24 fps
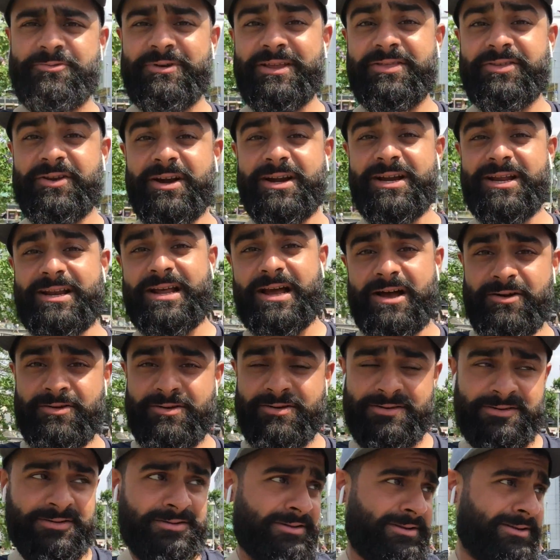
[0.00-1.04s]
3:30 now.
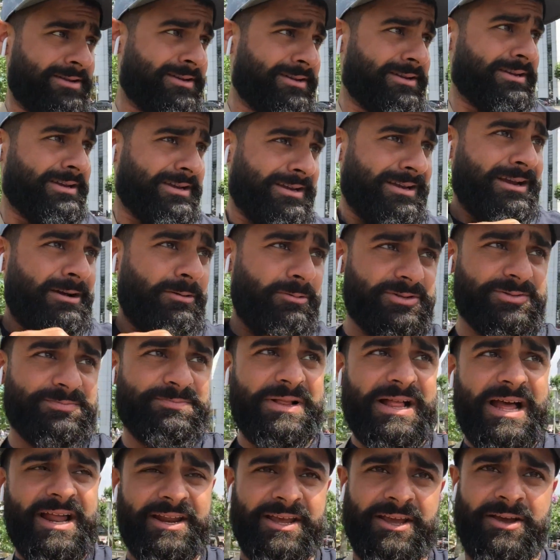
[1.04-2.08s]
Was
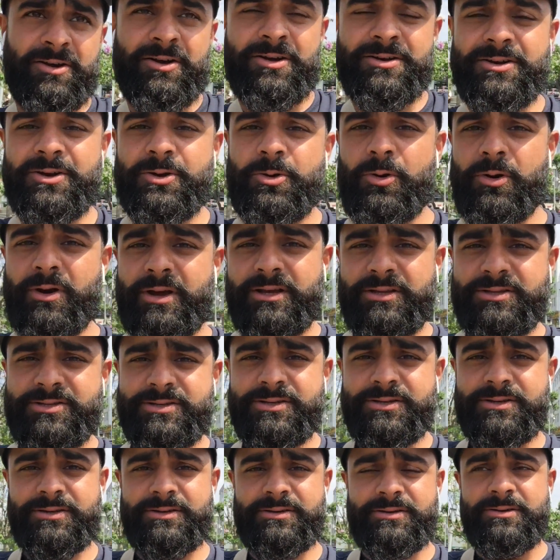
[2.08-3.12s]
planning on going
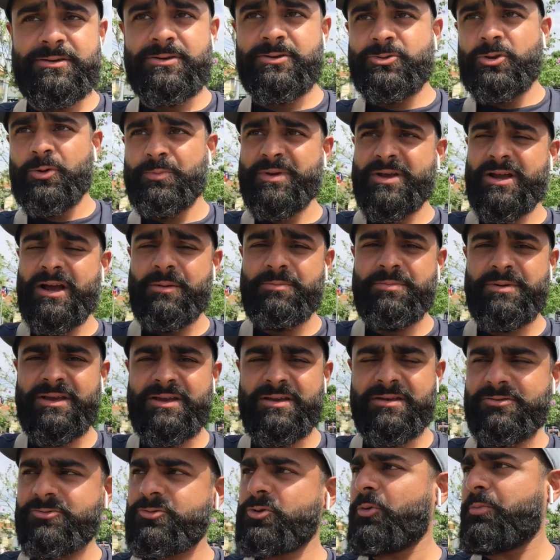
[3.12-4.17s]
to
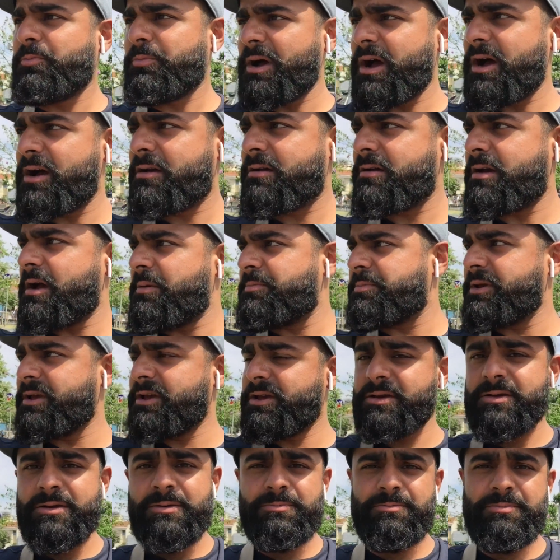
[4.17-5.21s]
Topkapi
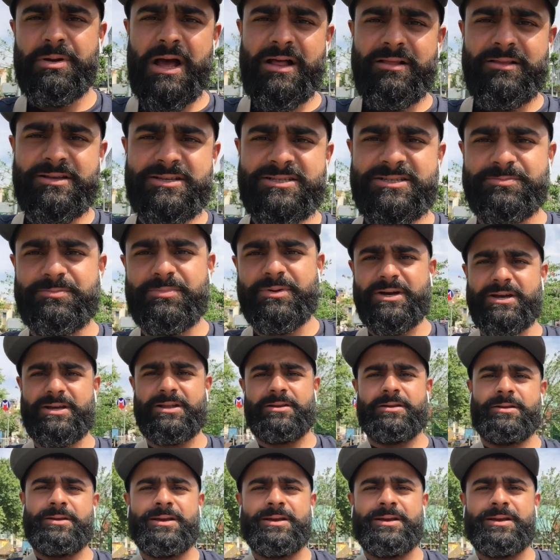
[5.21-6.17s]
Palace, but